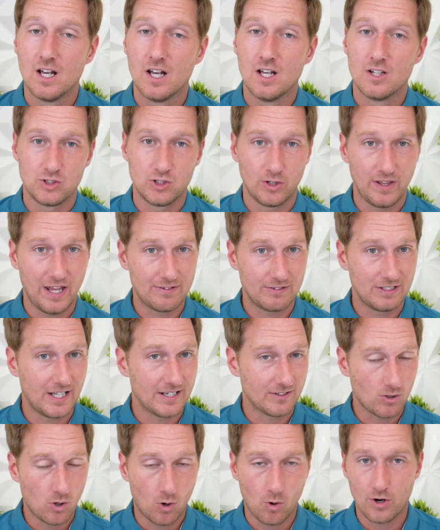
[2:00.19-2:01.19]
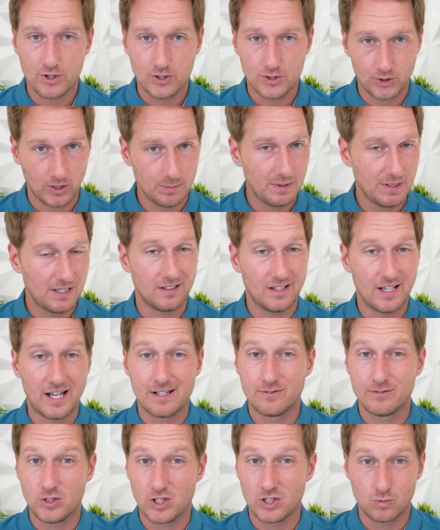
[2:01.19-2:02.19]
So they have a lot of corn, soybean, a lot
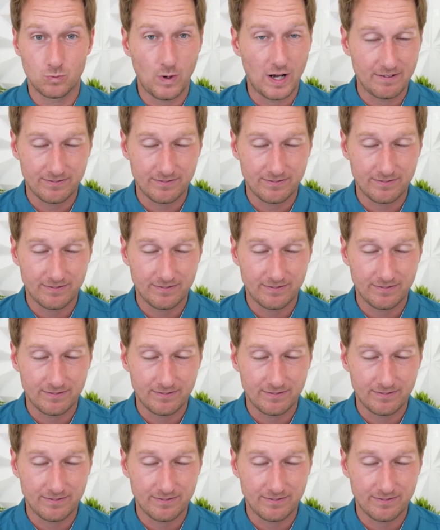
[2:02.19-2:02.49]
of just wet